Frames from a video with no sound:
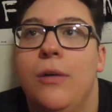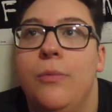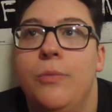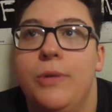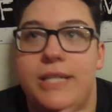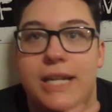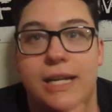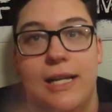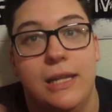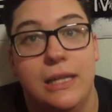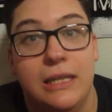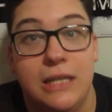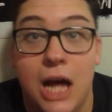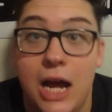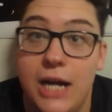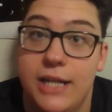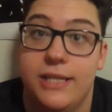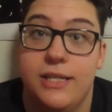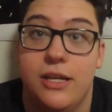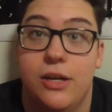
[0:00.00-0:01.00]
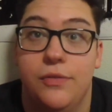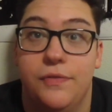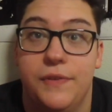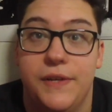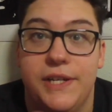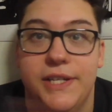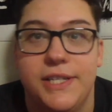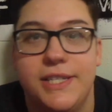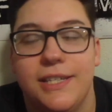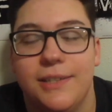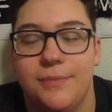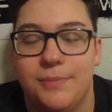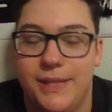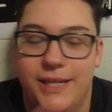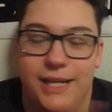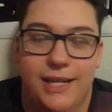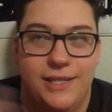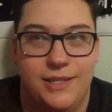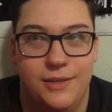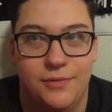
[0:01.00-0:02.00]
we take a lot of selfies,
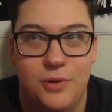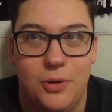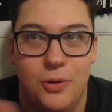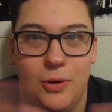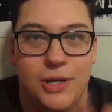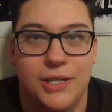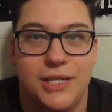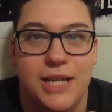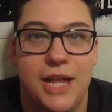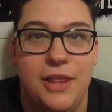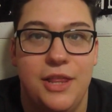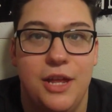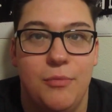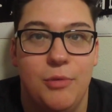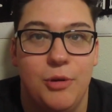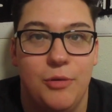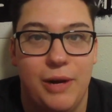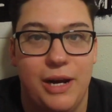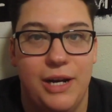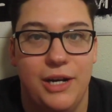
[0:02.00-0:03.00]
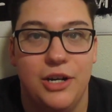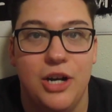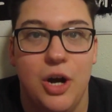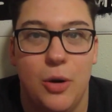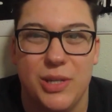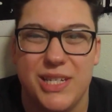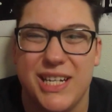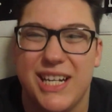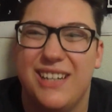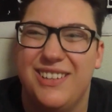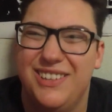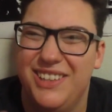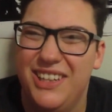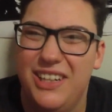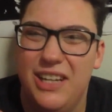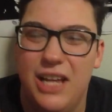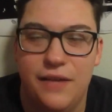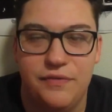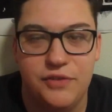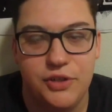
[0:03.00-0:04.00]
because of course, and then we're ready to go. It's like a
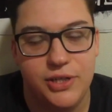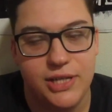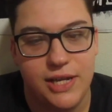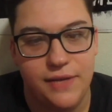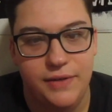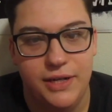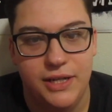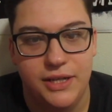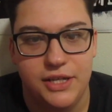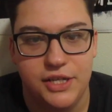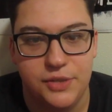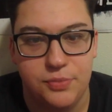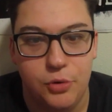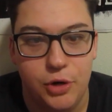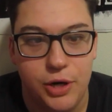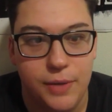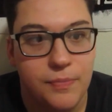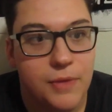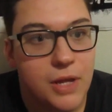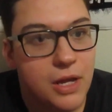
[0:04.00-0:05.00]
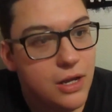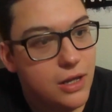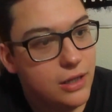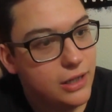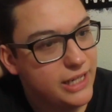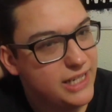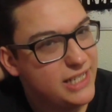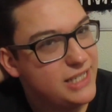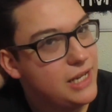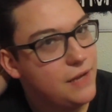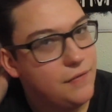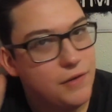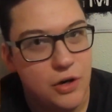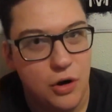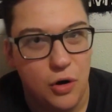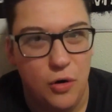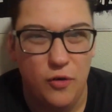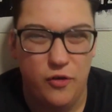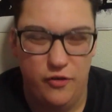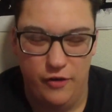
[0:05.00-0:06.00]
little after 7 at this point, like
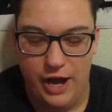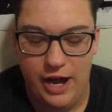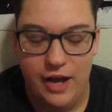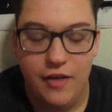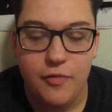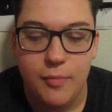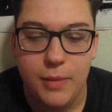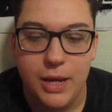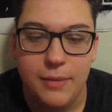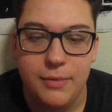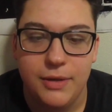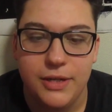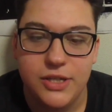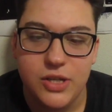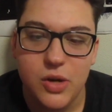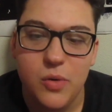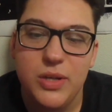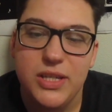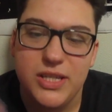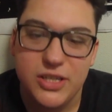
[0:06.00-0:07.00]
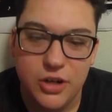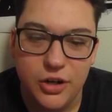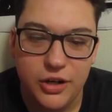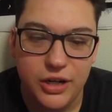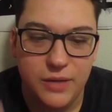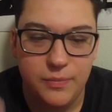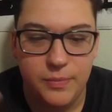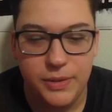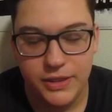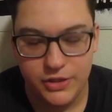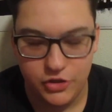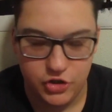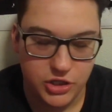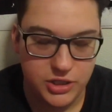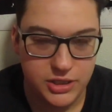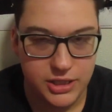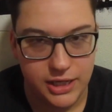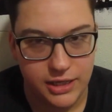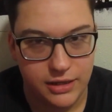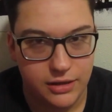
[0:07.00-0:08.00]
7:05 maybe. So it started, but it's
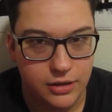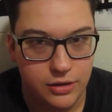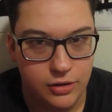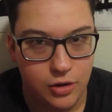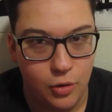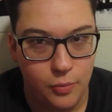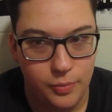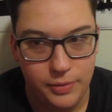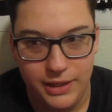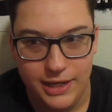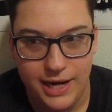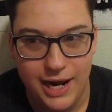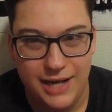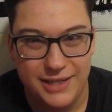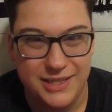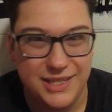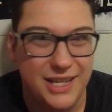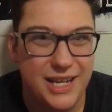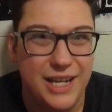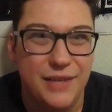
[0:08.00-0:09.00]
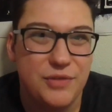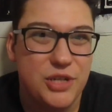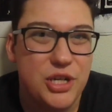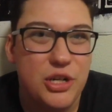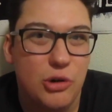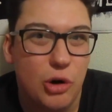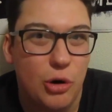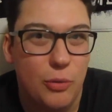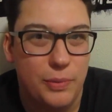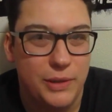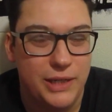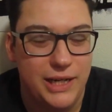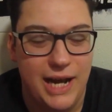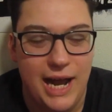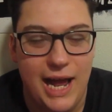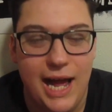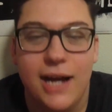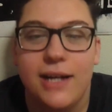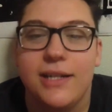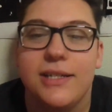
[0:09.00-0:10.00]
just like the opening act, and they have 2 opening
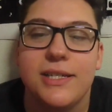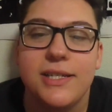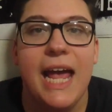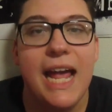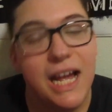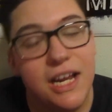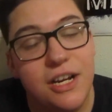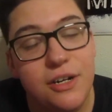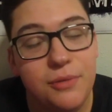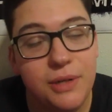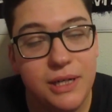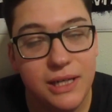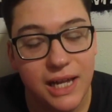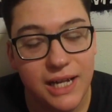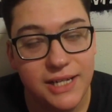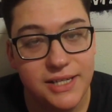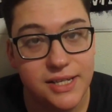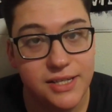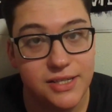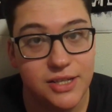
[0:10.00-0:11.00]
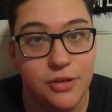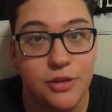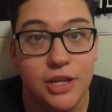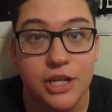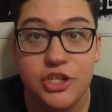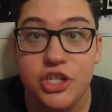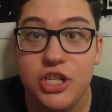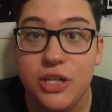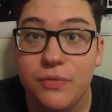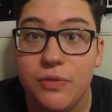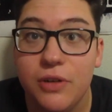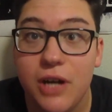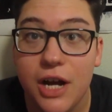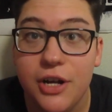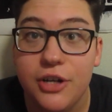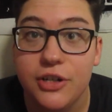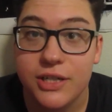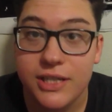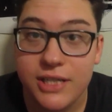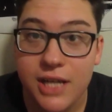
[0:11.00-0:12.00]
acts. Hannah realizes though that she
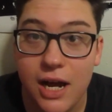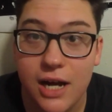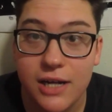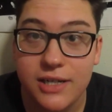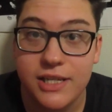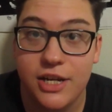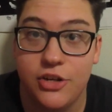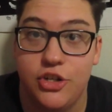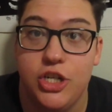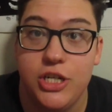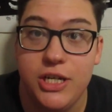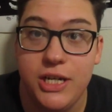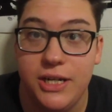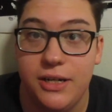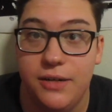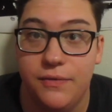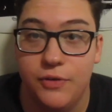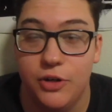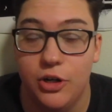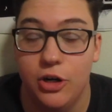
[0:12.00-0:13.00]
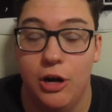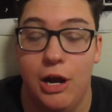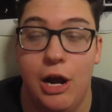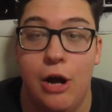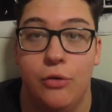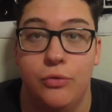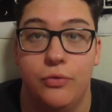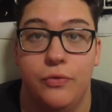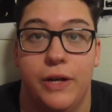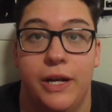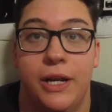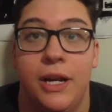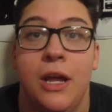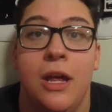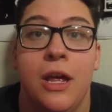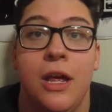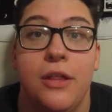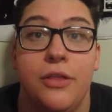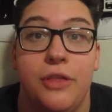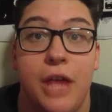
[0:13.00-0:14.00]
forgot her socks that she needed for her outfit
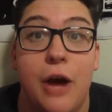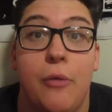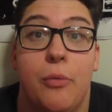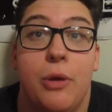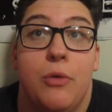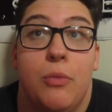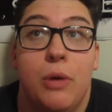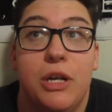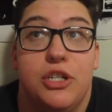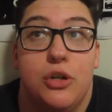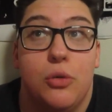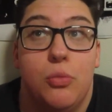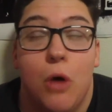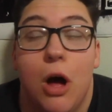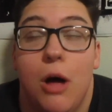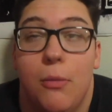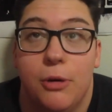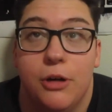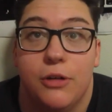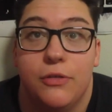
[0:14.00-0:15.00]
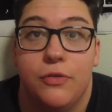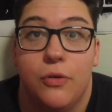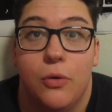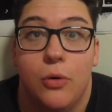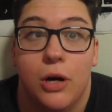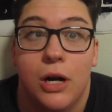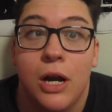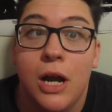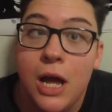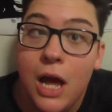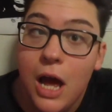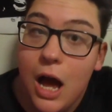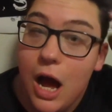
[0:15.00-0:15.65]
that we went to Walmart for